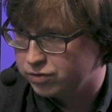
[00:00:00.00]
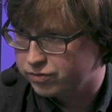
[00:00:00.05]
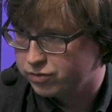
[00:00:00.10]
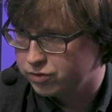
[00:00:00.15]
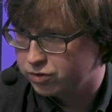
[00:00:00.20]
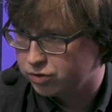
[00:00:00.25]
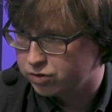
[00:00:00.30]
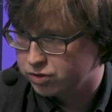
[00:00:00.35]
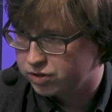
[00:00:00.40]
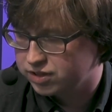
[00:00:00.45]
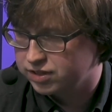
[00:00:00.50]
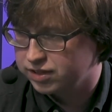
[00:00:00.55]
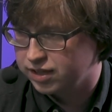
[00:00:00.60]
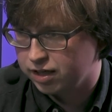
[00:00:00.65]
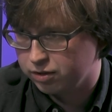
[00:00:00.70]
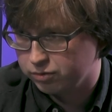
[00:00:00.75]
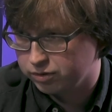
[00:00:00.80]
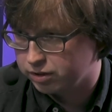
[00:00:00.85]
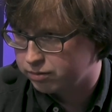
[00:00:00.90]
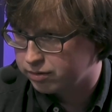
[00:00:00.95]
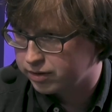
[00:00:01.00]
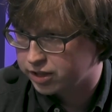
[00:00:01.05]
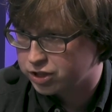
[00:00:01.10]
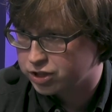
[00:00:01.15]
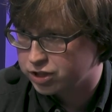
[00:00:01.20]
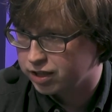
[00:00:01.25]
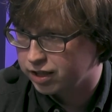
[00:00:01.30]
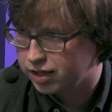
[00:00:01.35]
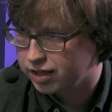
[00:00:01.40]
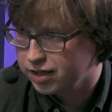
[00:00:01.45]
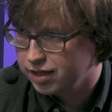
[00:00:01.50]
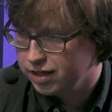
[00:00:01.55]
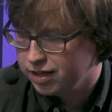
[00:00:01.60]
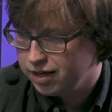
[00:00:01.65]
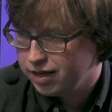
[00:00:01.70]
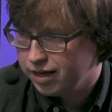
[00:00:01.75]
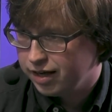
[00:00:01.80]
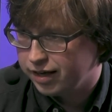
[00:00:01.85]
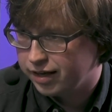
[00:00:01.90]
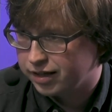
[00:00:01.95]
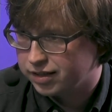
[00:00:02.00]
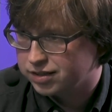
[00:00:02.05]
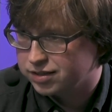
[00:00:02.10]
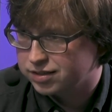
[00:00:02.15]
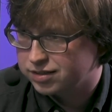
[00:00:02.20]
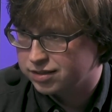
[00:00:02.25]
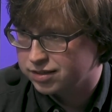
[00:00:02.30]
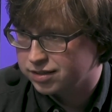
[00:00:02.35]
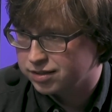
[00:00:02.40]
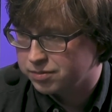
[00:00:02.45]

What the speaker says: of course, now in Russia, and